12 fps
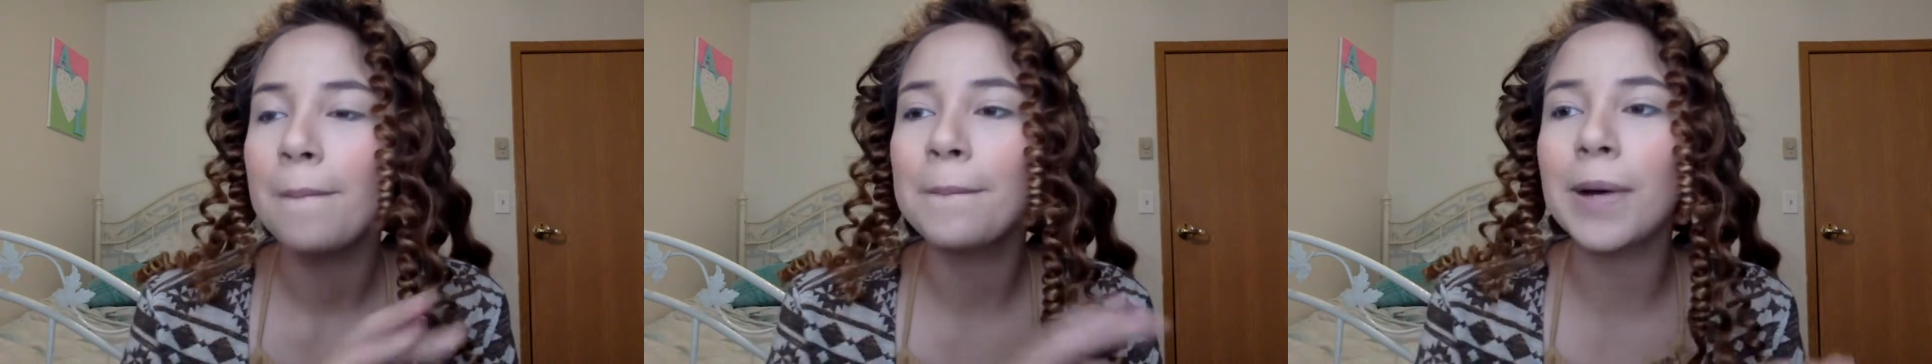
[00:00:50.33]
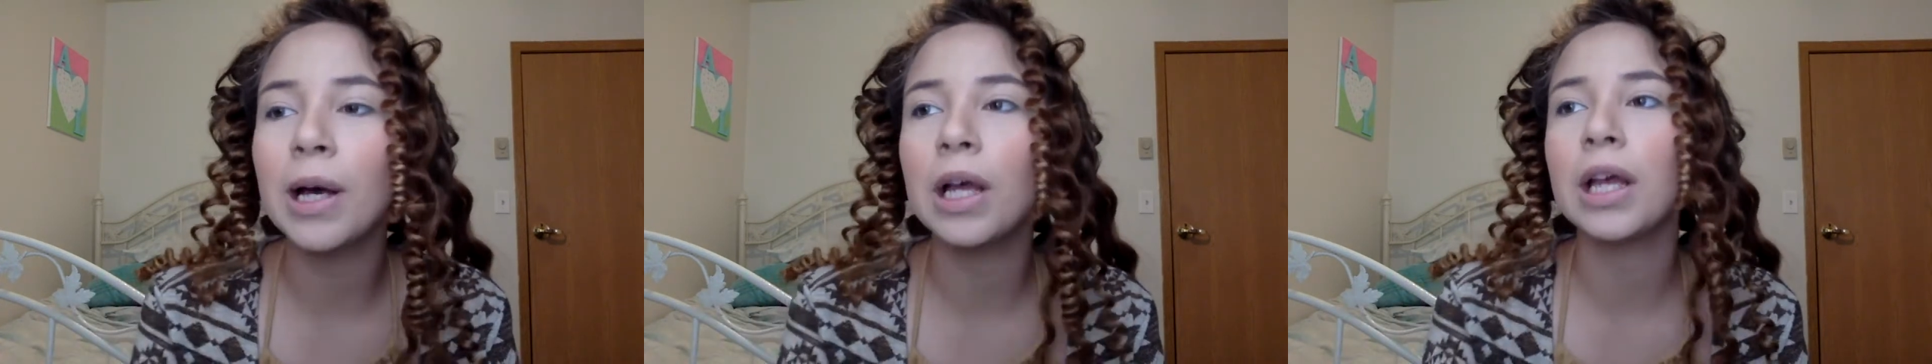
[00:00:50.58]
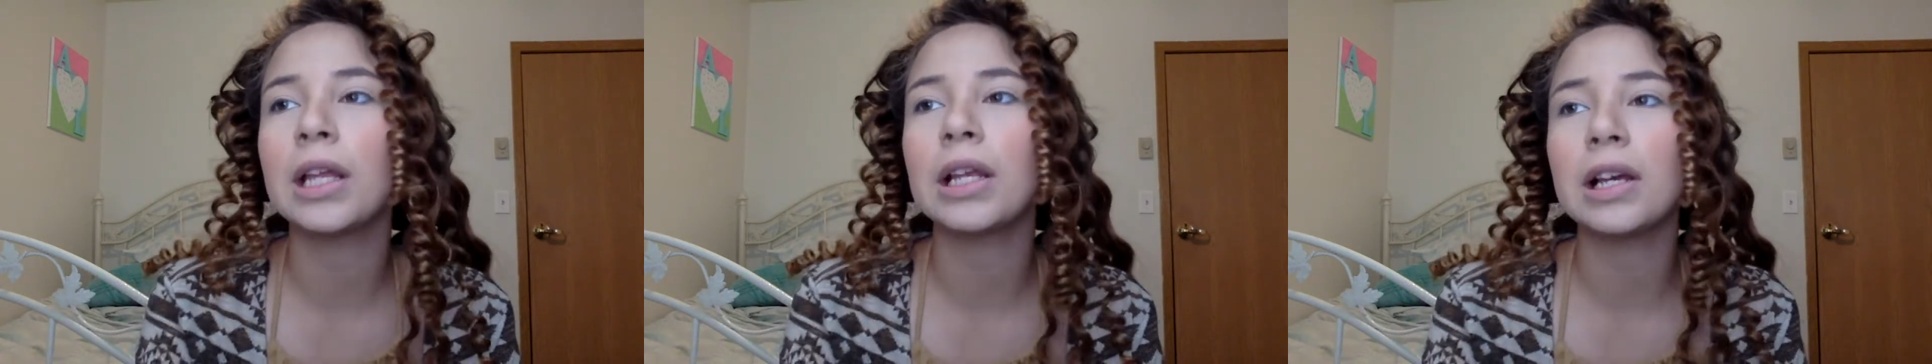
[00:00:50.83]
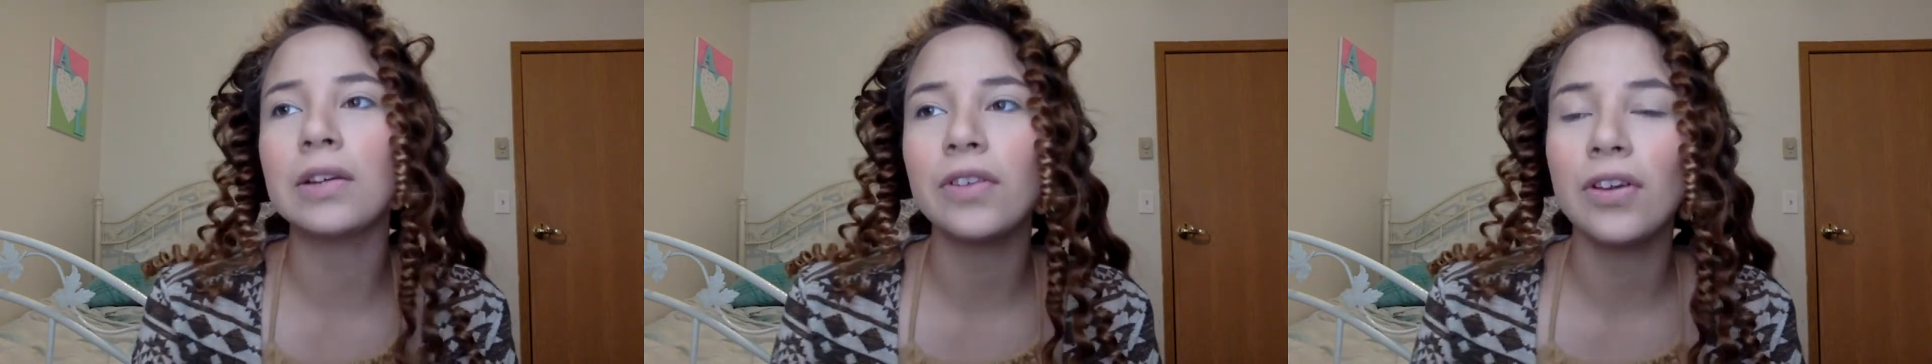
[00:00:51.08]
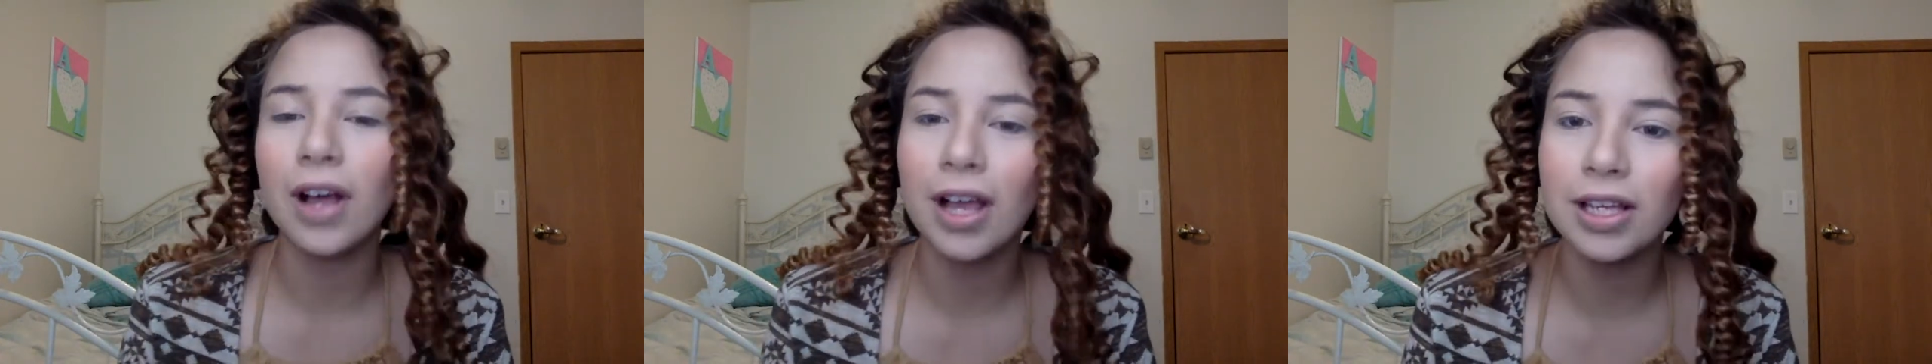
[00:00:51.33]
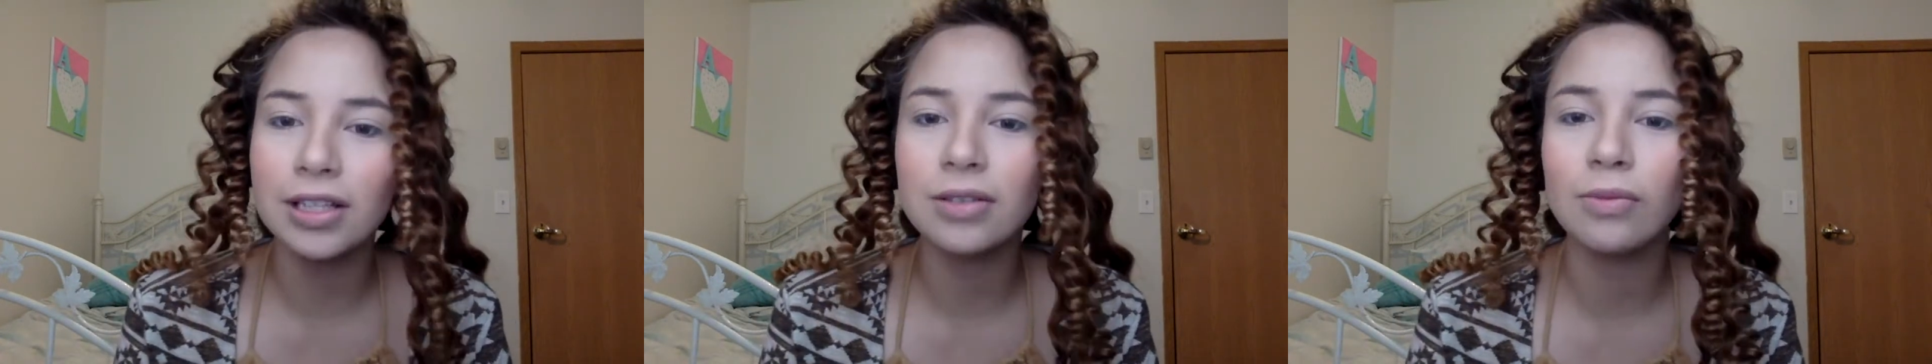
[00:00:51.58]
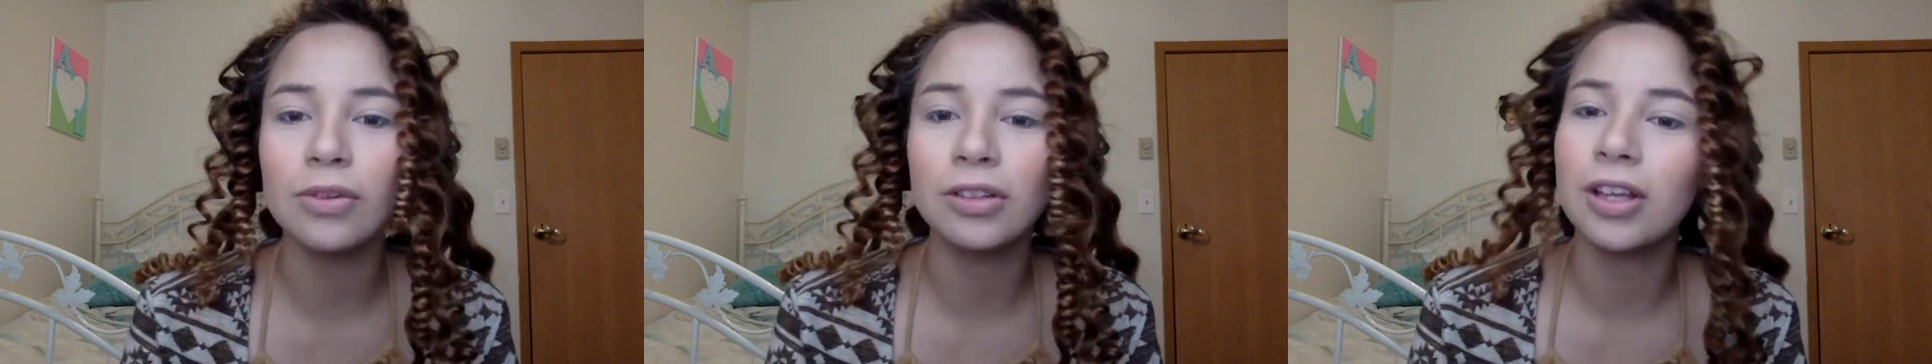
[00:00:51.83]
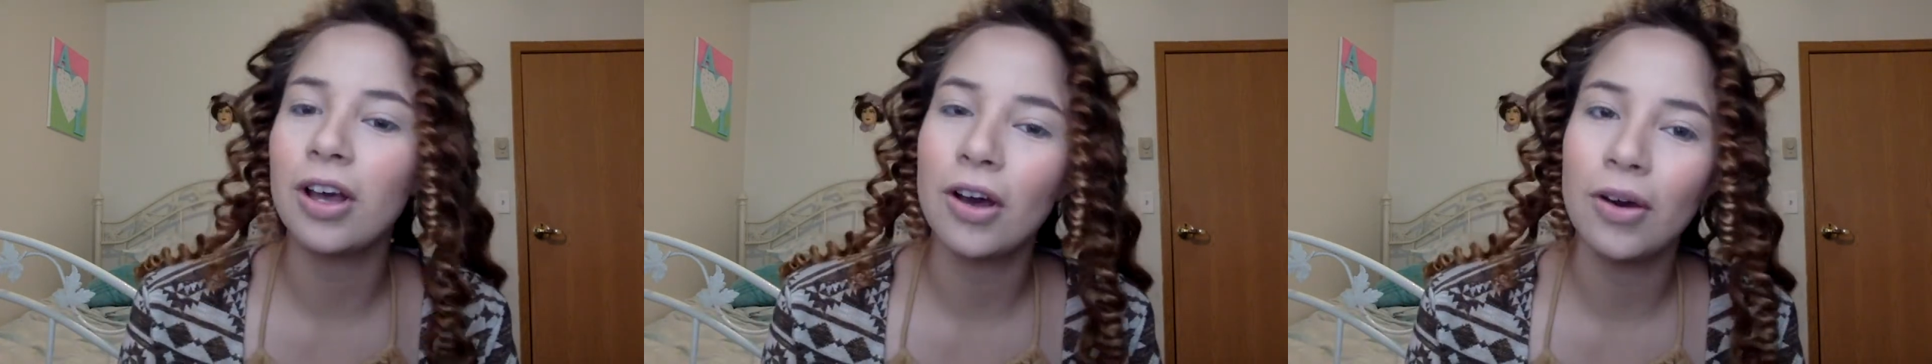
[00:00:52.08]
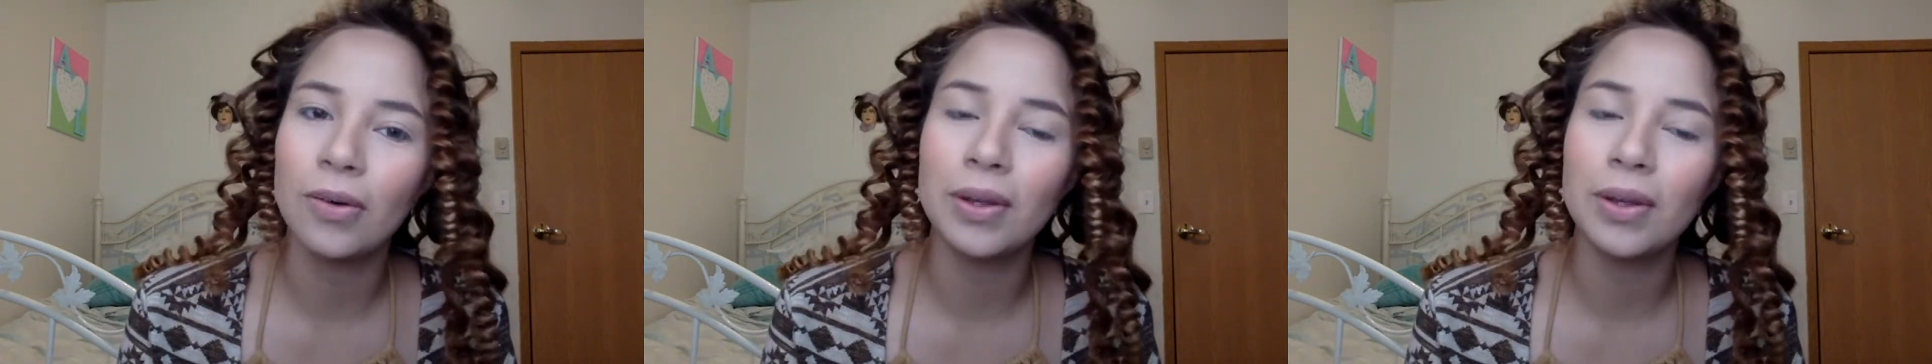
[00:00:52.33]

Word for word: But none of you guys will know